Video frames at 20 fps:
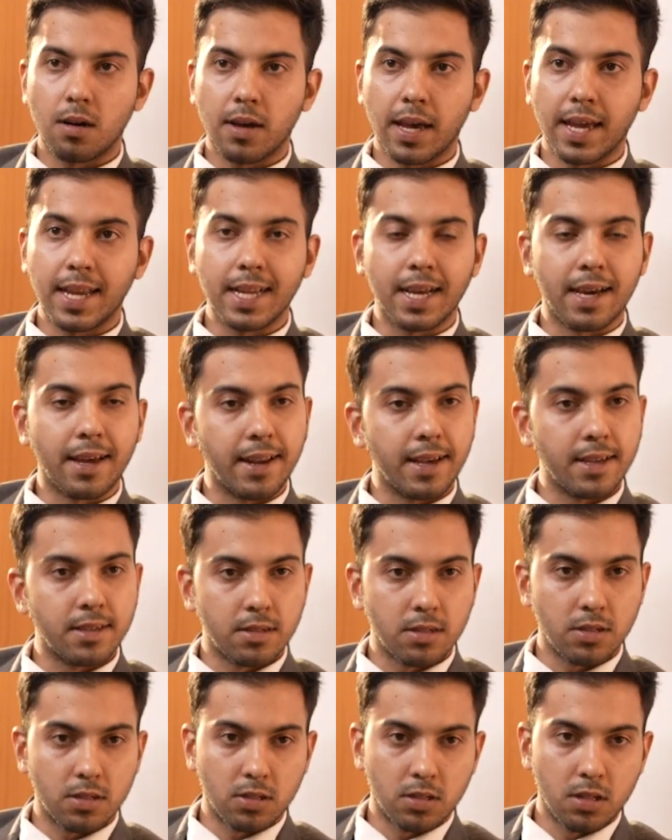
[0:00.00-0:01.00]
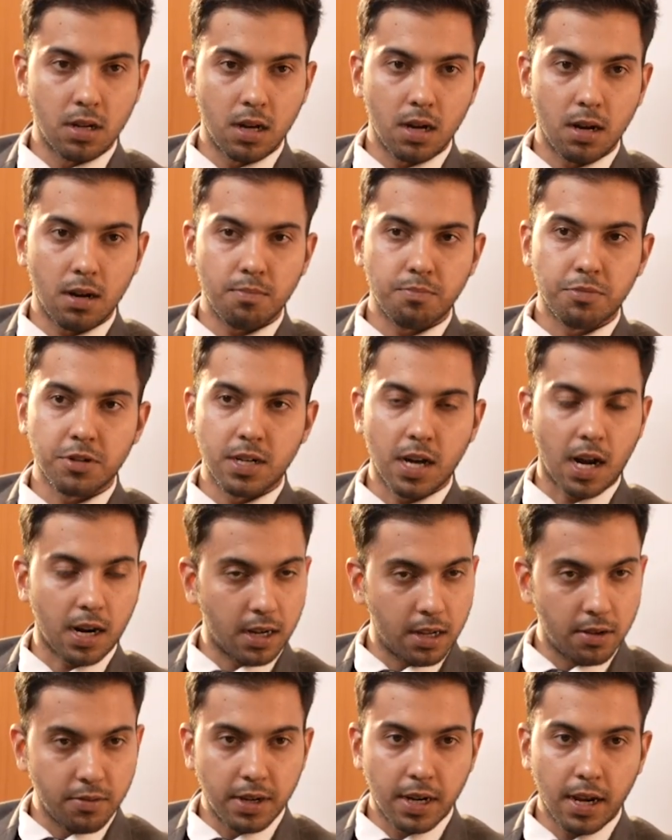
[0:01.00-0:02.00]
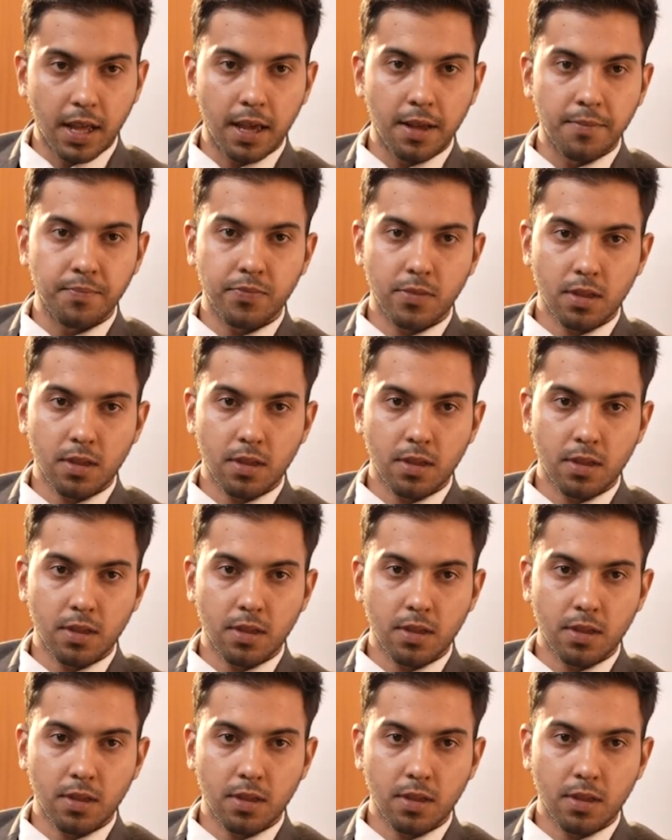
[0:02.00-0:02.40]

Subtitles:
increase the productivity,